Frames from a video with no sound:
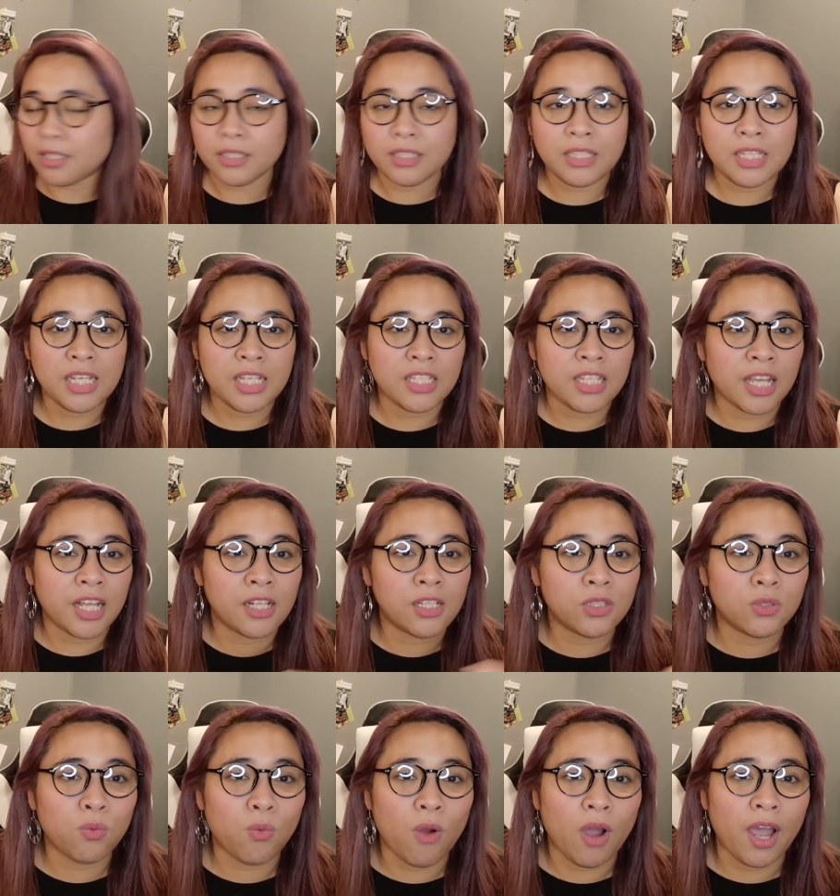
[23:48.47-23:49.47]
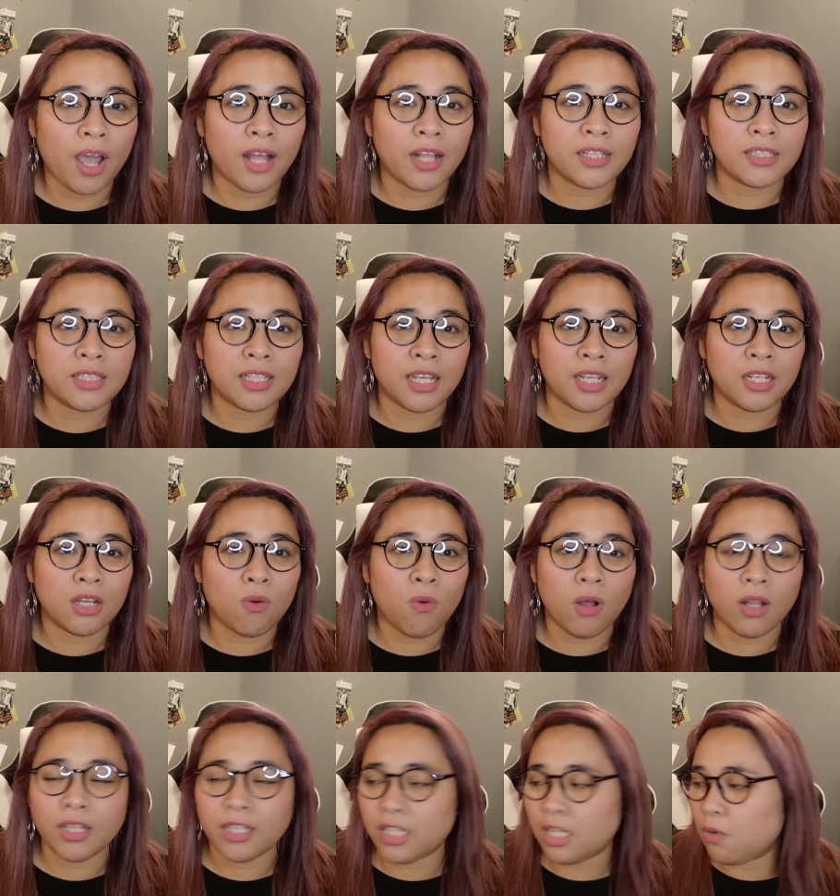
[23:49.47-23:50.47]
details wise and the
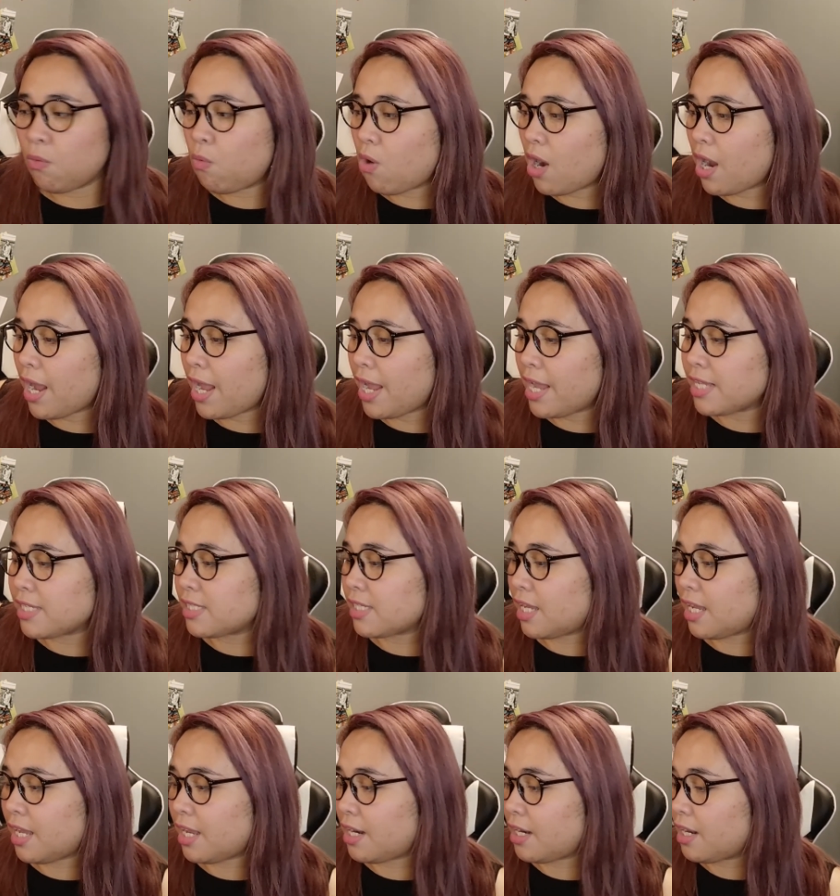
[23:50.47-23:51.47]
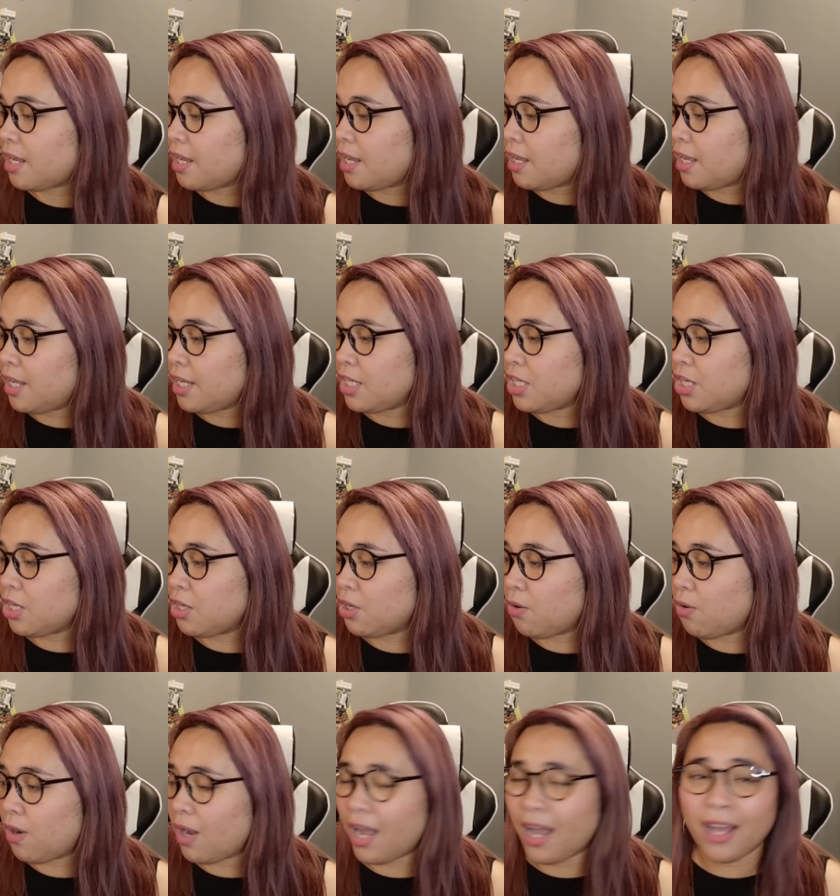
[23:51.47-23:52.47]
quality wise and you
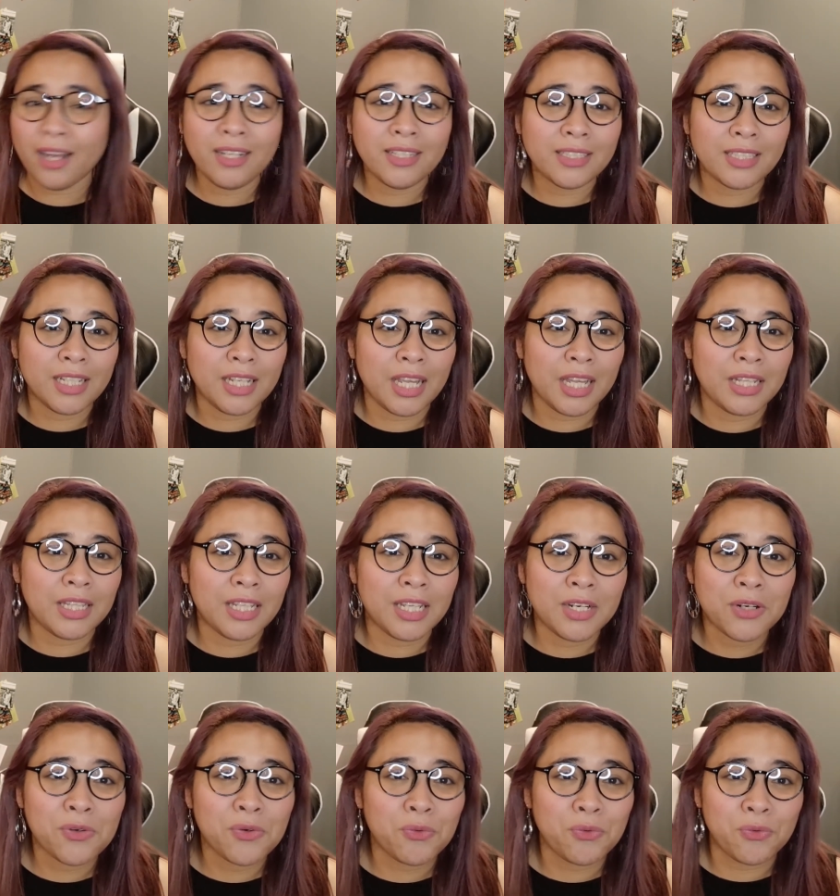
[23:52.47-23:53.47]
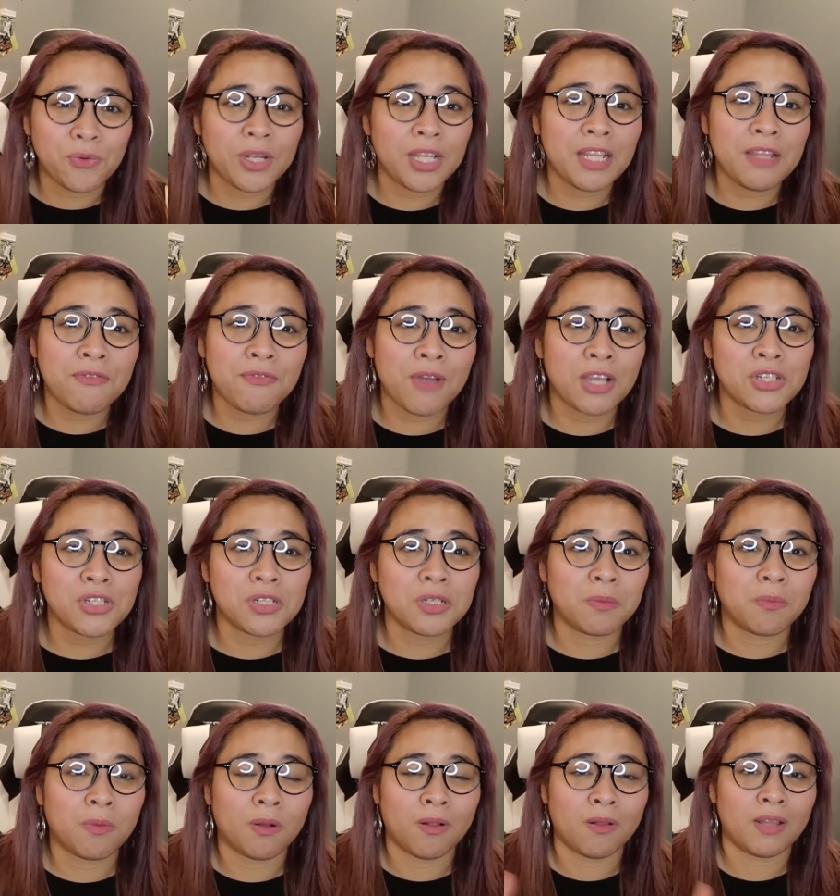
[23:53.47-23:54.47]
know honestly and they're really
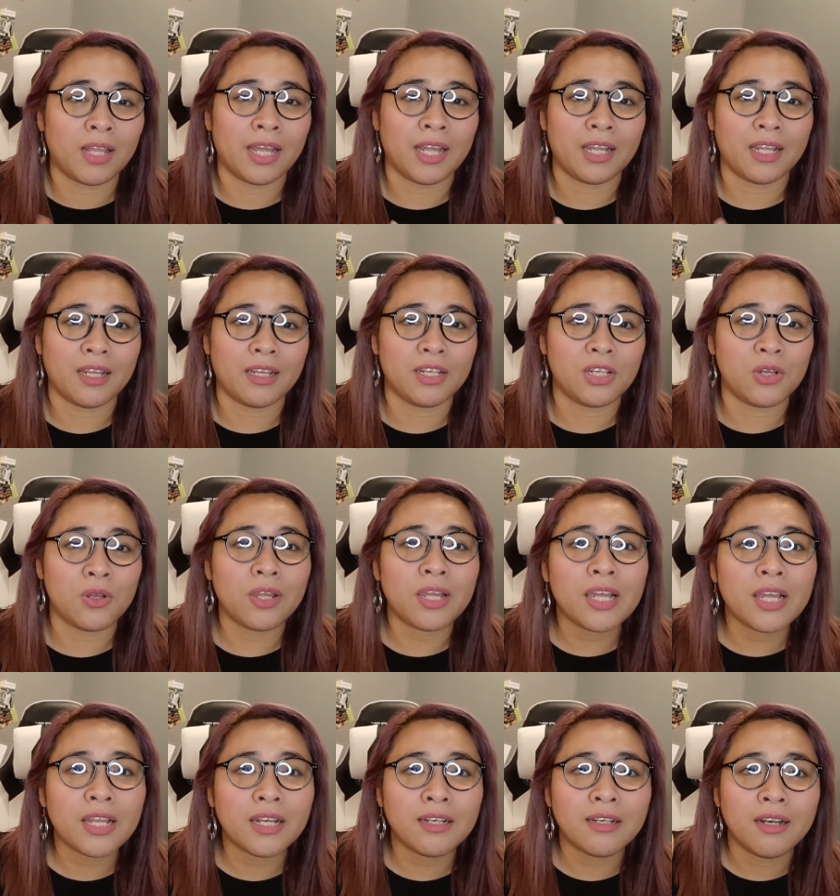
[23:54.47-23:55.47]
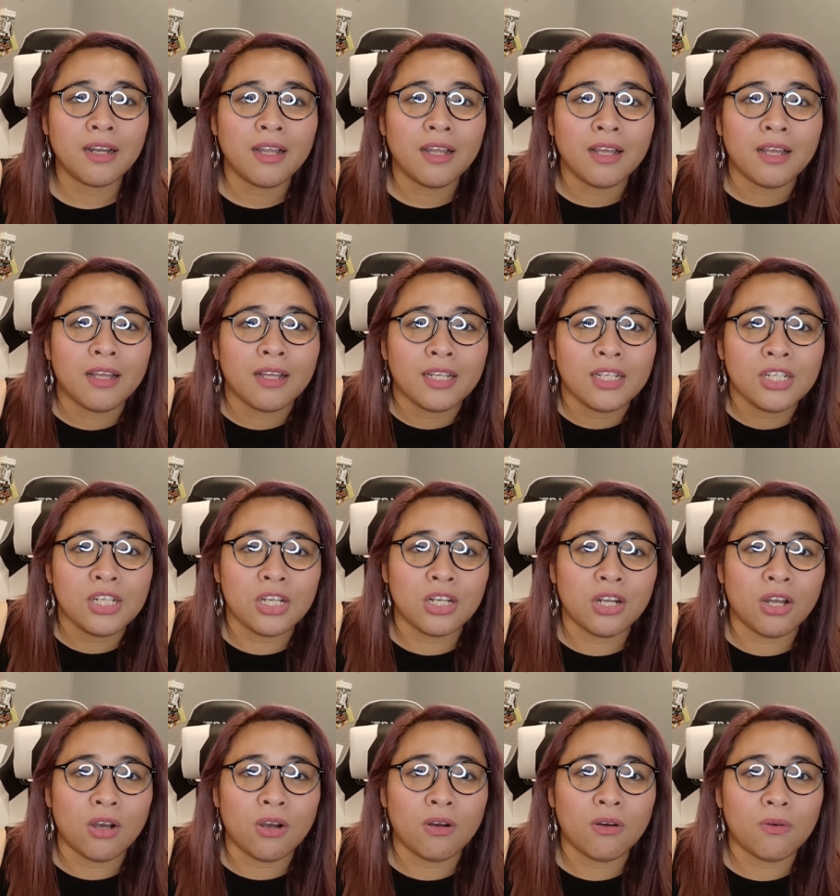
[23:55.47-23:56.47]
fashionable like you can you
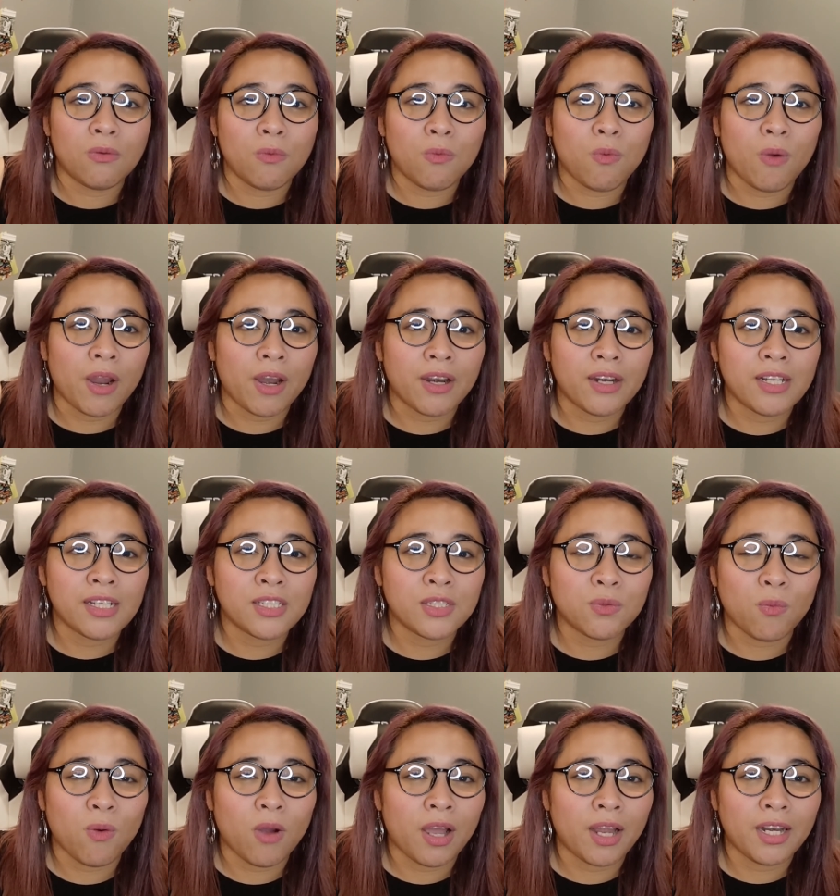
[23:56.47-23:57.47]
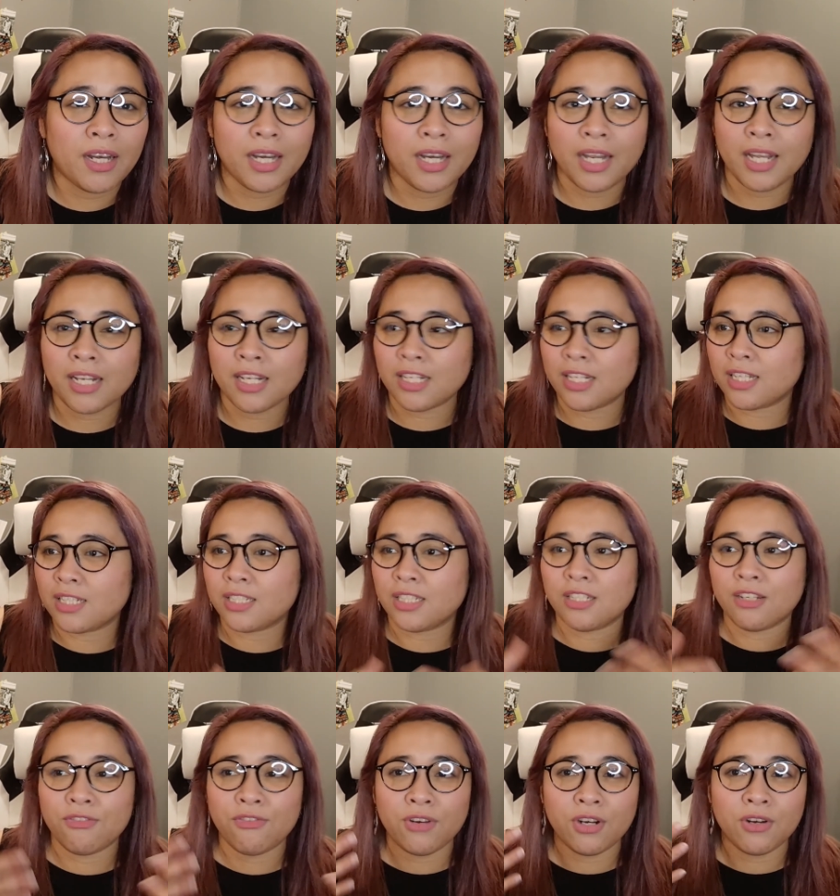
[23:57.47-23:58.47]
know wear this one in a
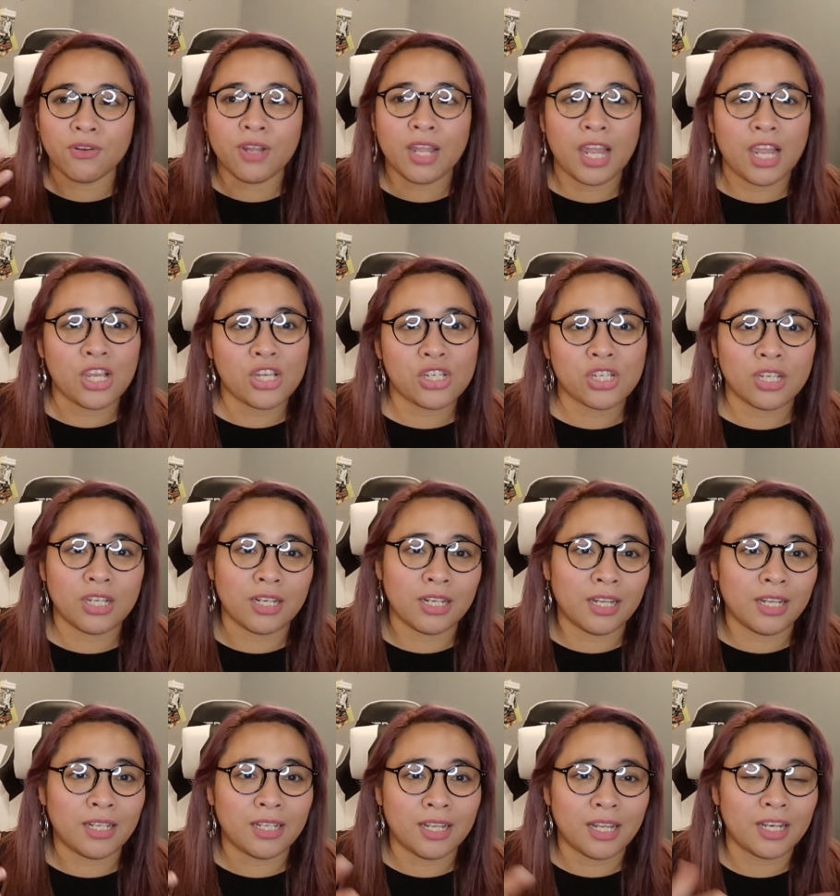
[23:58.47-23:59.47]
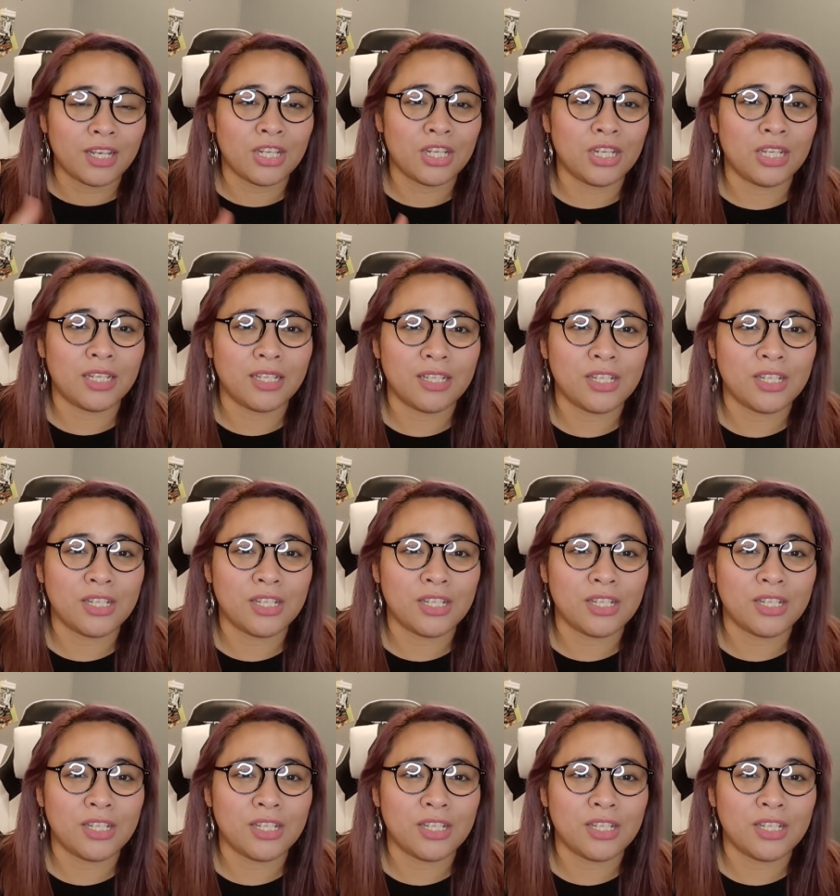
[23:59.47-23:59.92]
different occasion and then